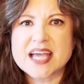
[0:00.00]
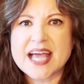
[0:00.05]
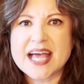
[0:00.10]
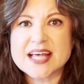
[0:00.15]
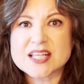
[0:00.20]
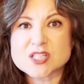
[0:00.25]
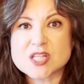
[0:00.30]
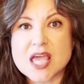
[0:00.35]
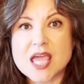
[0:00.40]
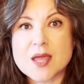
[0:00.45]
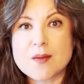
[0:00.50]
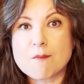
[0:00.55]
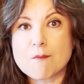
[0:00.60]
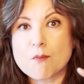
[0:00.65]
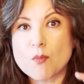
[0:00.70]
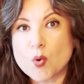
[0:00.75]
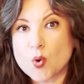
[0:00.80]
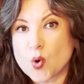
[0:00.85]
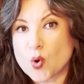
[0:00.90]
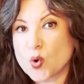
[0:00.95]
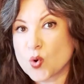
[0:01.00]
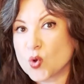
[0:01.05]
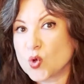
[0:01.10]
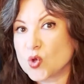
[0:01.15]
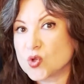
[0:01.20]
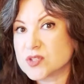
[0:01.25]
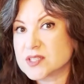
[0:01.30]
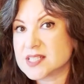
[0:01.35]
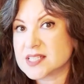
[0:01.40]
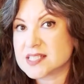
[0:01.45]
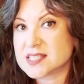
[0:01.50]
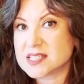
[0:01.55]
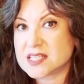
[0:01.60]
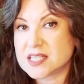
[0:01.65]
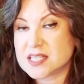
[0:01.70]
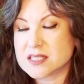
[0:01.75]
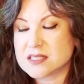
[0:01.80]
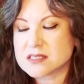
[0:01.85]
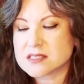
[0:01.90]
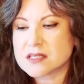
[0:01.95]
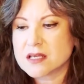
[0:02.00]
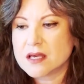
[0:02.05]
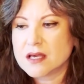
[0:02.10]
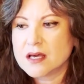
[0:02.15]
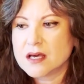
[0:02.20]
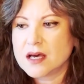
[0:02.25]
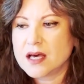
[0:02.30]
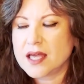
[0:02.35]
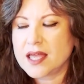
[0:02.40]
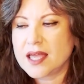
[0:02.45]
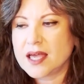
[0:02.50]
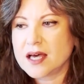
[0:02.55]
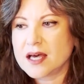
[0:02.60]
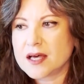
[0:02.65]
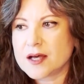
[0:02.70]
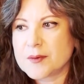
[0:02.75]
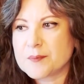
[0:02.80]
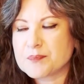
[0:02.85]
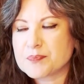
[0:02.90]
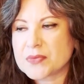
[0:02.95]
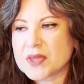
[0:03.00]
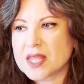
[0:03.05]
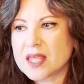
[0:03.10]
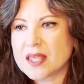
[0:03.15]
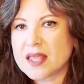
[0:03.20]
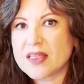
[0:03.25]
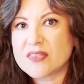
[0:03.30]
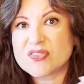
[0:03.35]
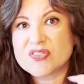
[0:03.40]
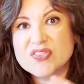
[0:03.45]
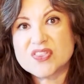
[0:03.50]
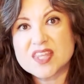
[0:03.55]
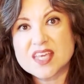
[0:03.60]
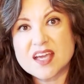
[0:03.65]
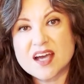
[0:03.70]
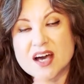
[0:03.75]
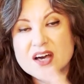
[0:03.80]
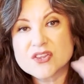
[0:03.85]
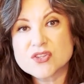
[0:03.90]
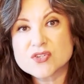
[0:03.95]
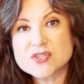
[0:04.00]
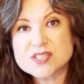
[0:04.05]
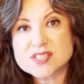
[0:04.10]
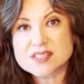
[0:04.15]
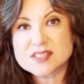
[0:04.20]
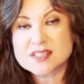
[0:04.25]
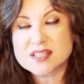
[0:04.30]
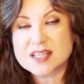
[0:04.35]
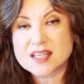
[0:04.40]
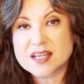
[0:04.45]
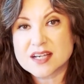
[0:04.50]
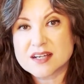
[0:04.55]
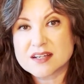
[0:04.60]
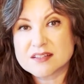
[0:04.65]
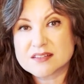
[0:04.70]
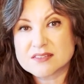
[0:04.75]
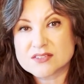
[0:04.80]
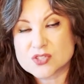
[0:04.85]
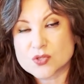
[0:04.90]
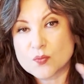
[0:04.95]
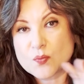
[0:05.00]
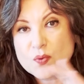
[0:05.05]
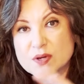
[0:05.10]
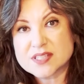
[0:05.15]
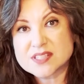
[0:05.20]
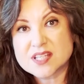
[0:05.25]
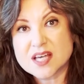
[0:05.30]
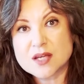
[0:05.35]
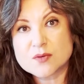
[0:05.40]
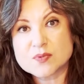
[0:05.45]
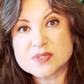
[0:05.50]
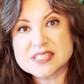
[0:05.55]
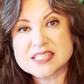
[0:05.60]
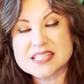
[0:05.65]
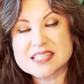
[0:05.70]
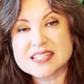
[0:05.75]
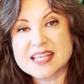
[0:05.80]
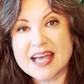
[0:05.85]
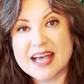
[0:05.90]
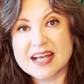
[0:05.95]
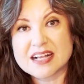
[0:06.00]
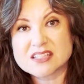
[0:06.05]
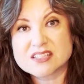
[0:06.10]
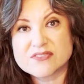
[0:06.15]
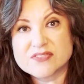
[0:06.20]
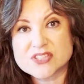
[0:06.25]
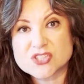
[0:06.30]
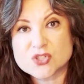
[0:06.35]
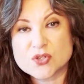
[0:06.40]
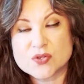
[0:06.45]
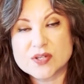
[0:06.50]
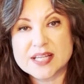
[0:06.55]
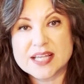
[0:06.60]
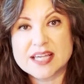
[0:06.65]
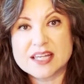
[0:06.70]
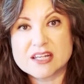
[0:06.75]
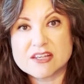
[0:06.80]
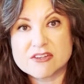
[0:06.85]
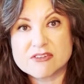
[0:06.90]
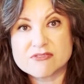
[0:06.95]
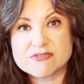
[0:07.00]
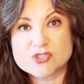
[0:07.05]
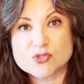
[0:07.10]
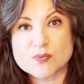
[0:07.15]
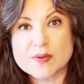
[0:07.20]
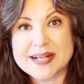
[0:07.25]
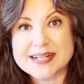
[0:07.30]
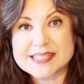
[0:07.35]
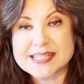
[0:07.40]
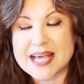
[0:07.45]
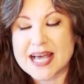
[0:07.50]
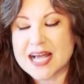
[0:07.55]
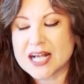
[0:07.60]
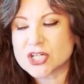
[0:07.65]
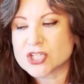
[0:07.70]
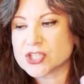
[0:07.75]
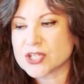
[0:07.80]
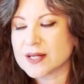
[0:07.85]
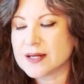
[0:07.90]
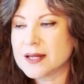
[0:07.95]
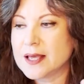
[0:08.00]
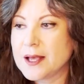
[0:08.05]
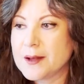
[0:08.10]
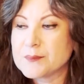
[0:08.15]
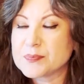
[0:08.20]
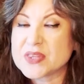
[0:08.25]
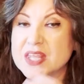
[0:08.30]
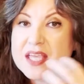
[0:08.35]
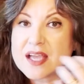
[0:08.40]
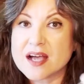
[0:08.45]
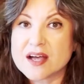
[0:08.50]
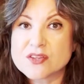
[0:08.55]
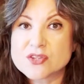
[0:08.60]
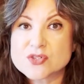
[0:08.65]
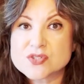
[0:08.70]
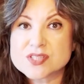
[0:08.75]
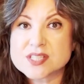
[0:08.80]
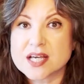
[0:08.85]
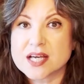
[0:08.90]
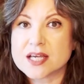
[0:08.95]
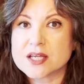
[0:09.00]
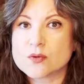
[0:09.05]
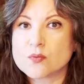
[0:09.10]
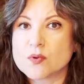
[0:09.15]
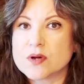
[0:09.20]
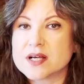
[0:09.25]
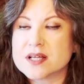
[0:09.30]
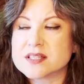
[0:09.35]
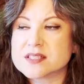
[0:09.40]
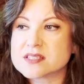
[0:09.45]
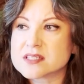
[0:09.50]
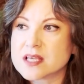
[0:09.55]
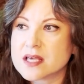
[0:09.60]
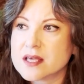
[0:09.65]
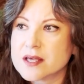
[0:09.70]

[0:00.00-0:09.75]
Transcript: as a moral disease. So one side was this activist, creative, direct action. The other side was